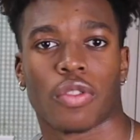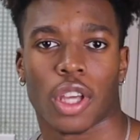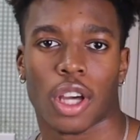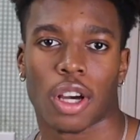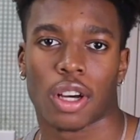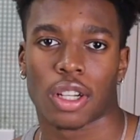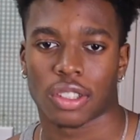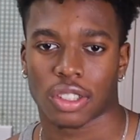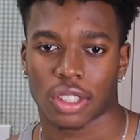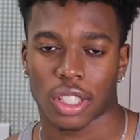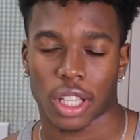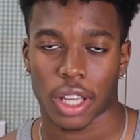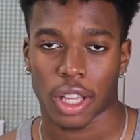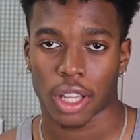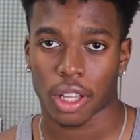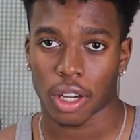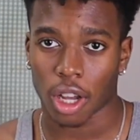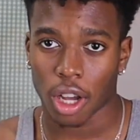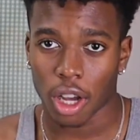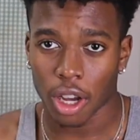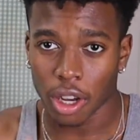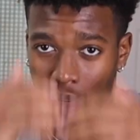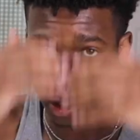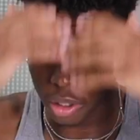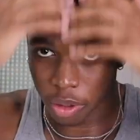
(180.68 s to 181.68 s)
of y'all
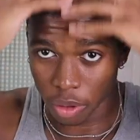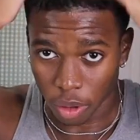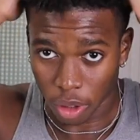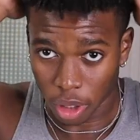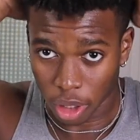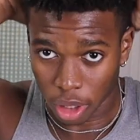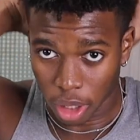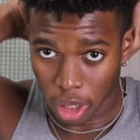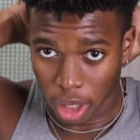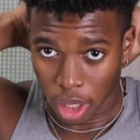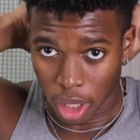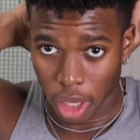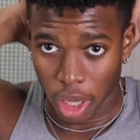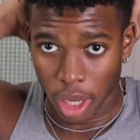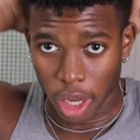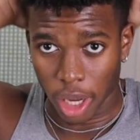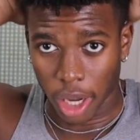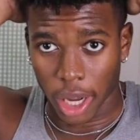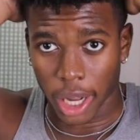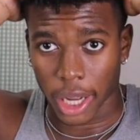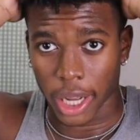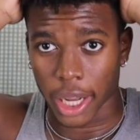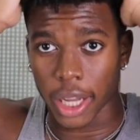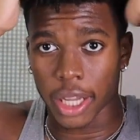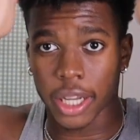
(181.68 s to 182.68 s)
saying, oh,
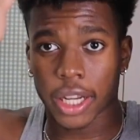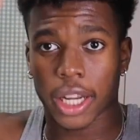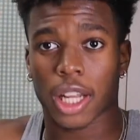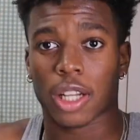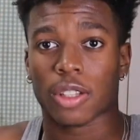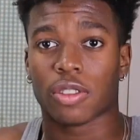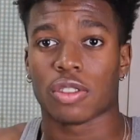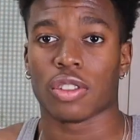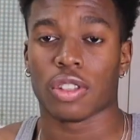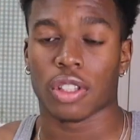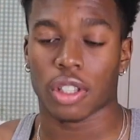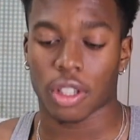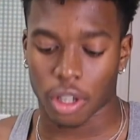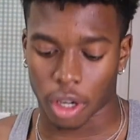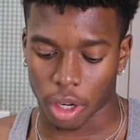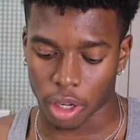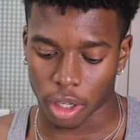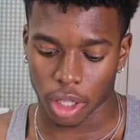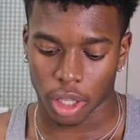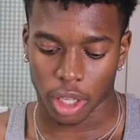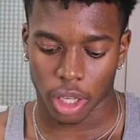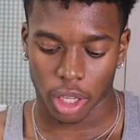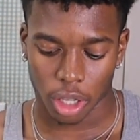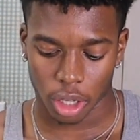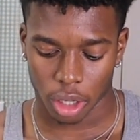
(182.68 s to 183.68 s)
I got naturally
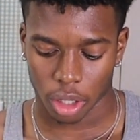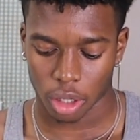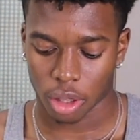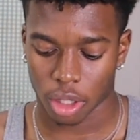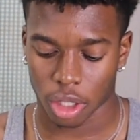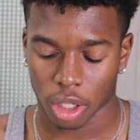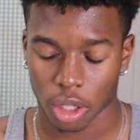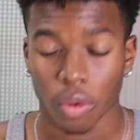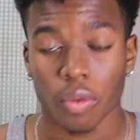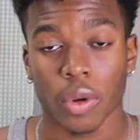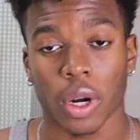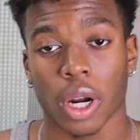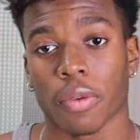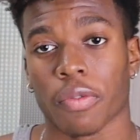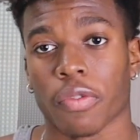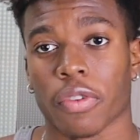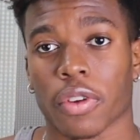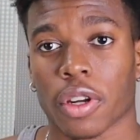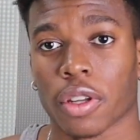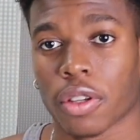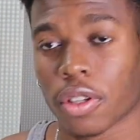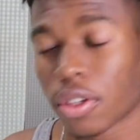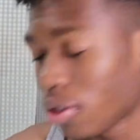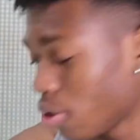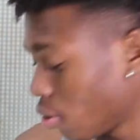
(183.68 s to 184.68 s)
curly hair, look, what I'm
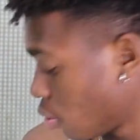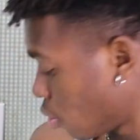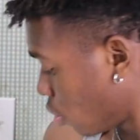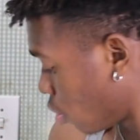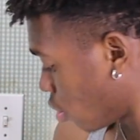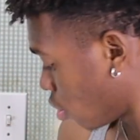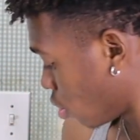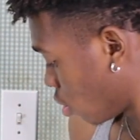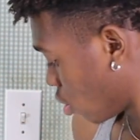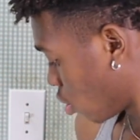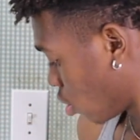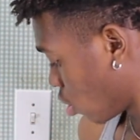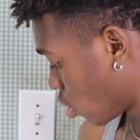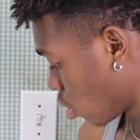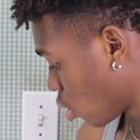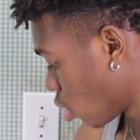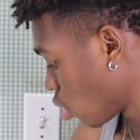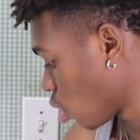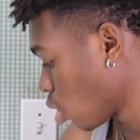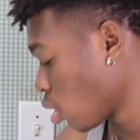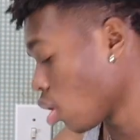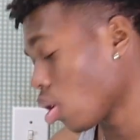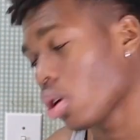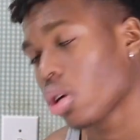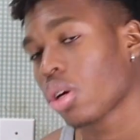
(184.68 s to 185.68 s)
finna do,
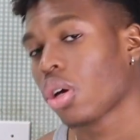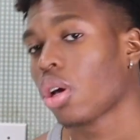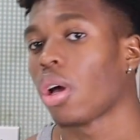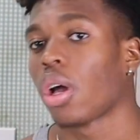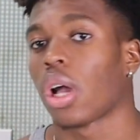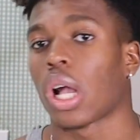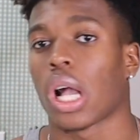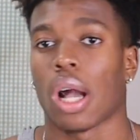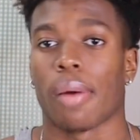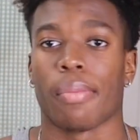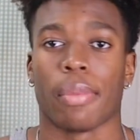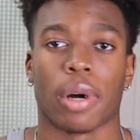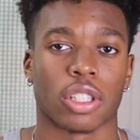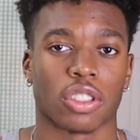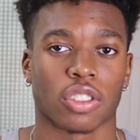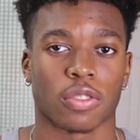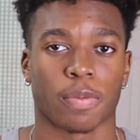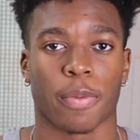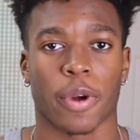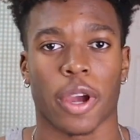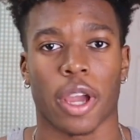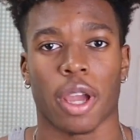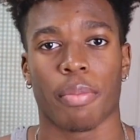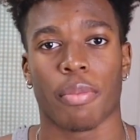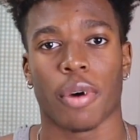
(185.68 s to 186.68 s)
I got my
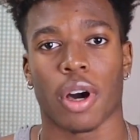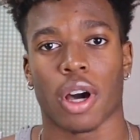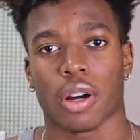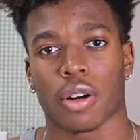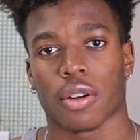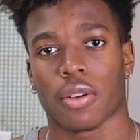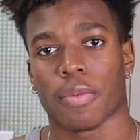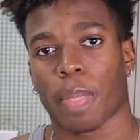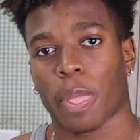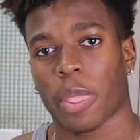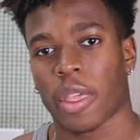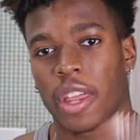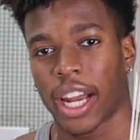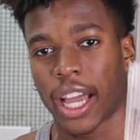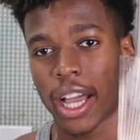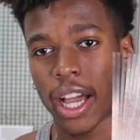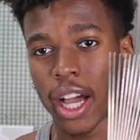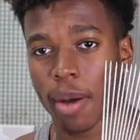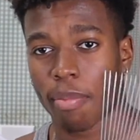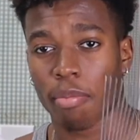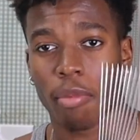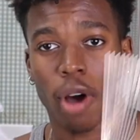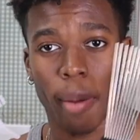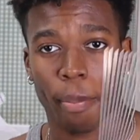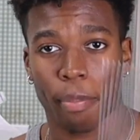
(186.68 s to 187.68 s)
spray bottle and I
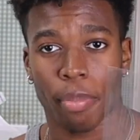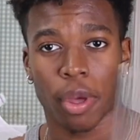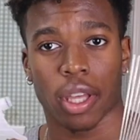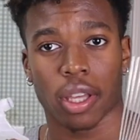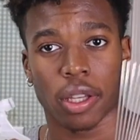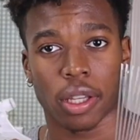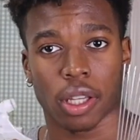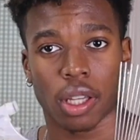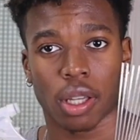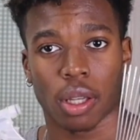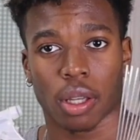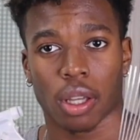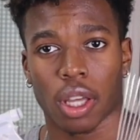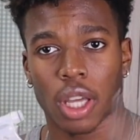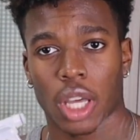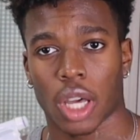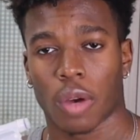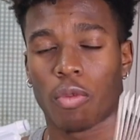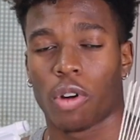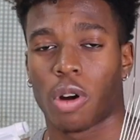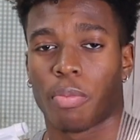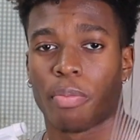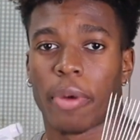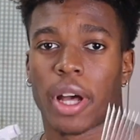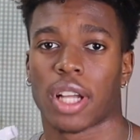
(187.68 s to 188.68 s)
got my pick.
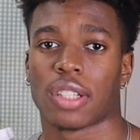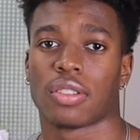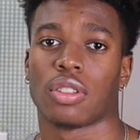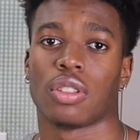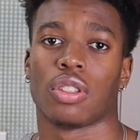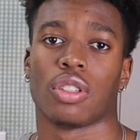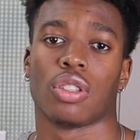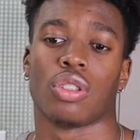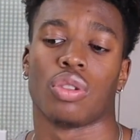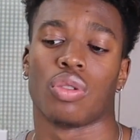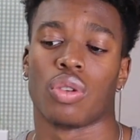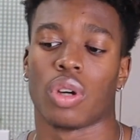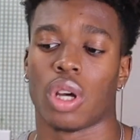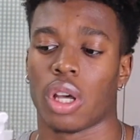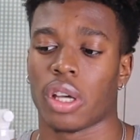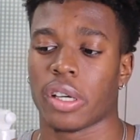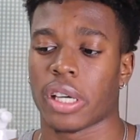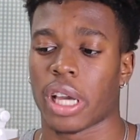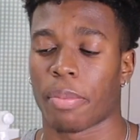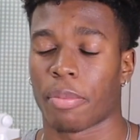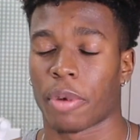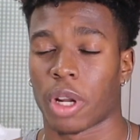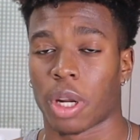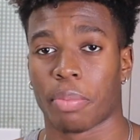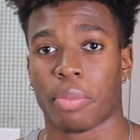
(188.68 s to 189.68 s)
What I'm about to do,
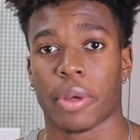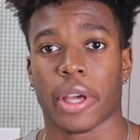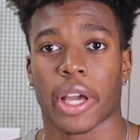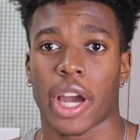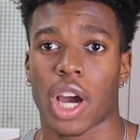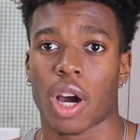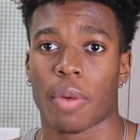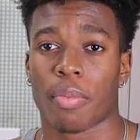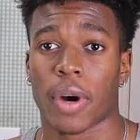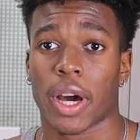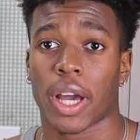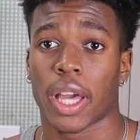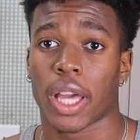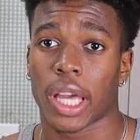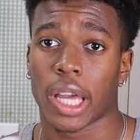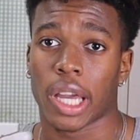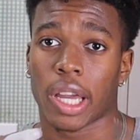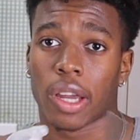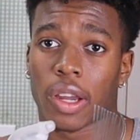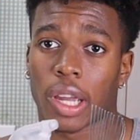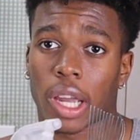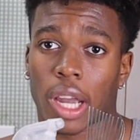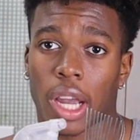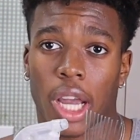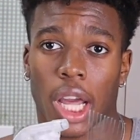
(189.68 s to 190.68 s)
I'm gonna pick out my
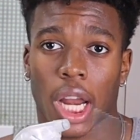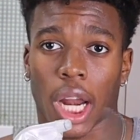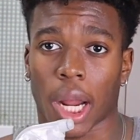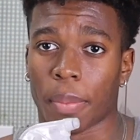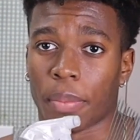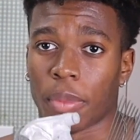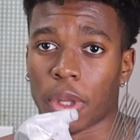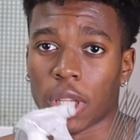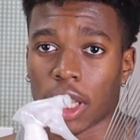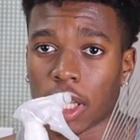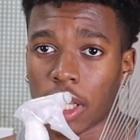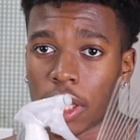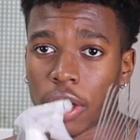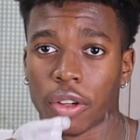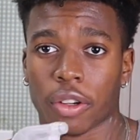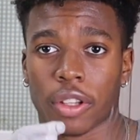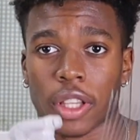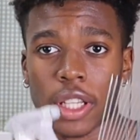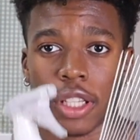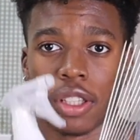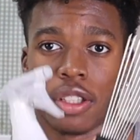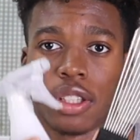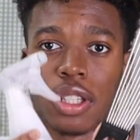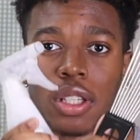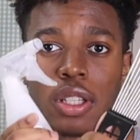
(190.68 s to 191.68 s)
hair and I'm gonna
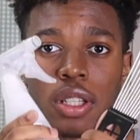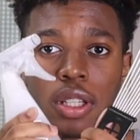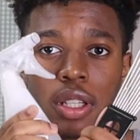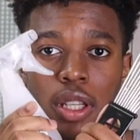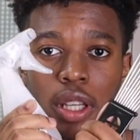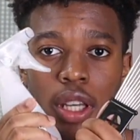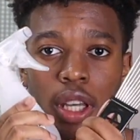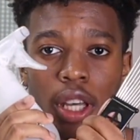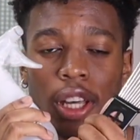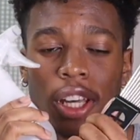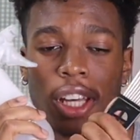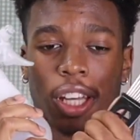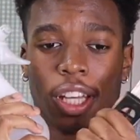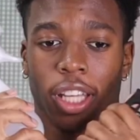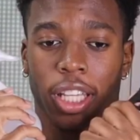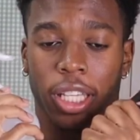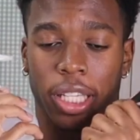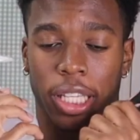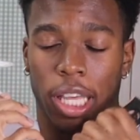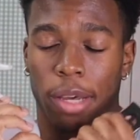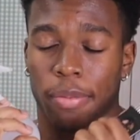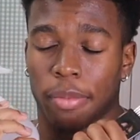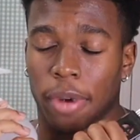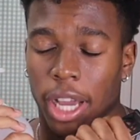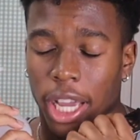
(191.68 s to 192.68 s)
literally
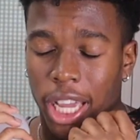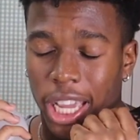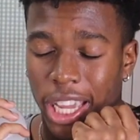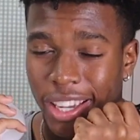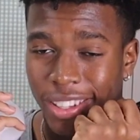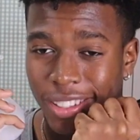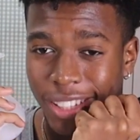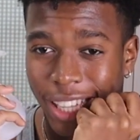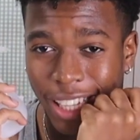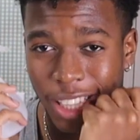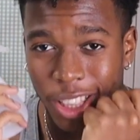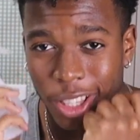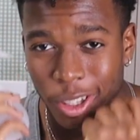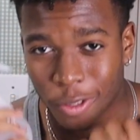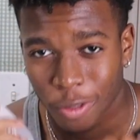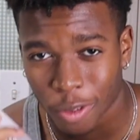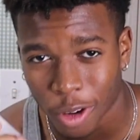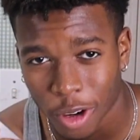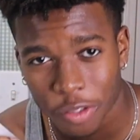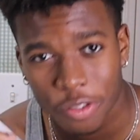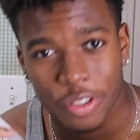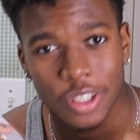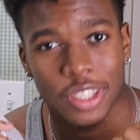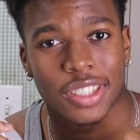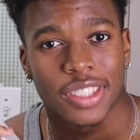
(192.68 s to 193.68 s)
get my hair in like the
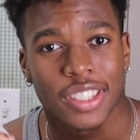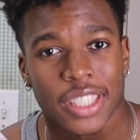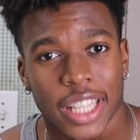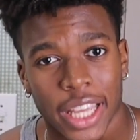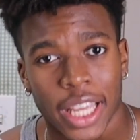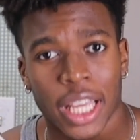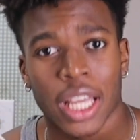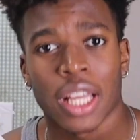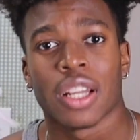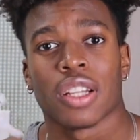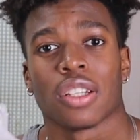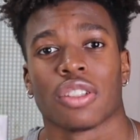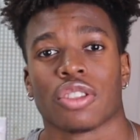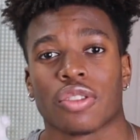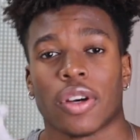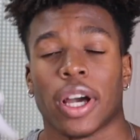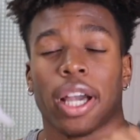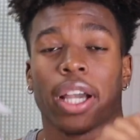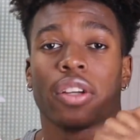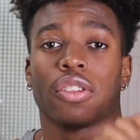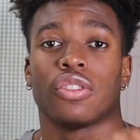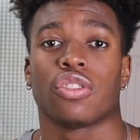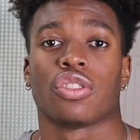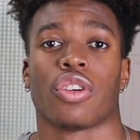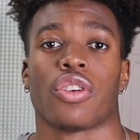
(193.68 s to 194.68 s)
roughest state so
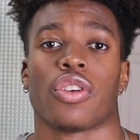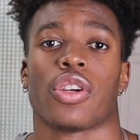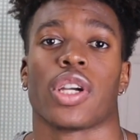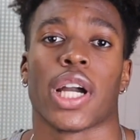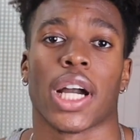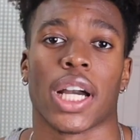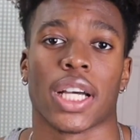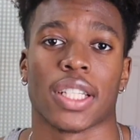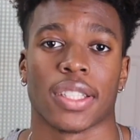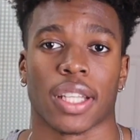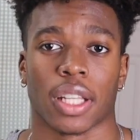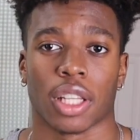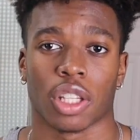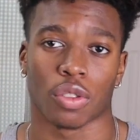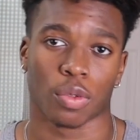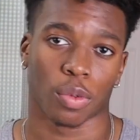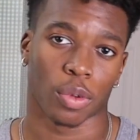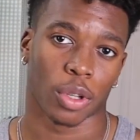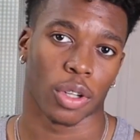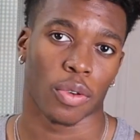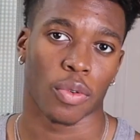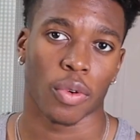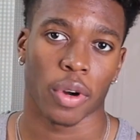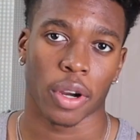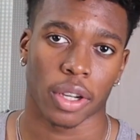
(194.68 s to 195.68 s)
I can show you guys that this
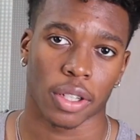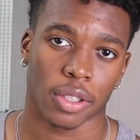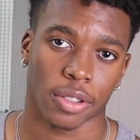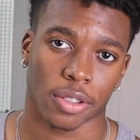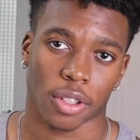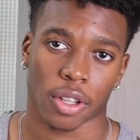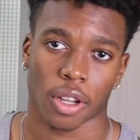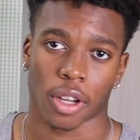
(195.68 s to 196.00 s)
really works,